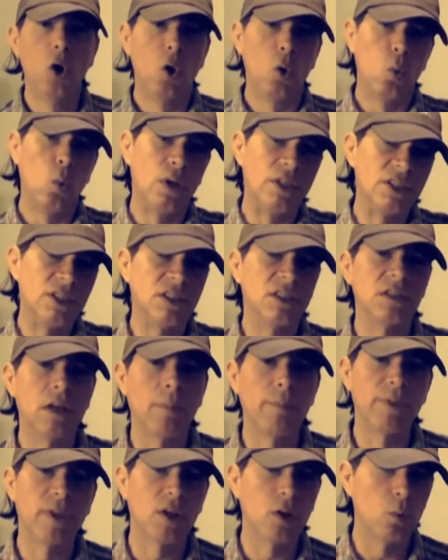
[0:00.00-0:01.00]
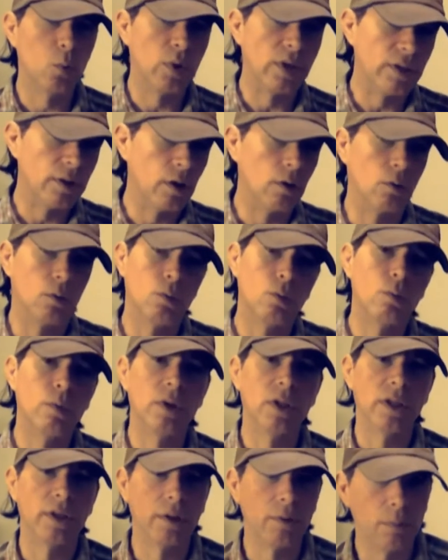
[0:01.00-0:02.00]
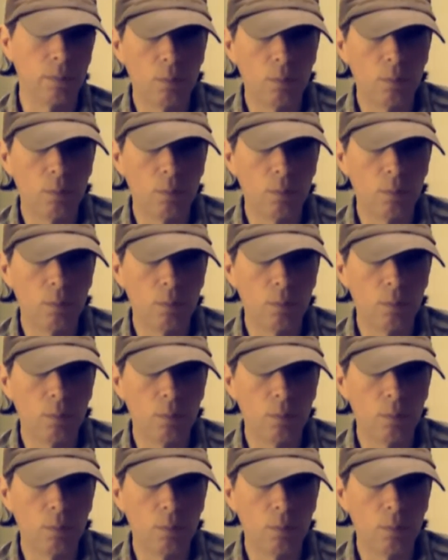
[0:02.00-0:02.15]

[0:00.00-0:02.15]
which is something we don't really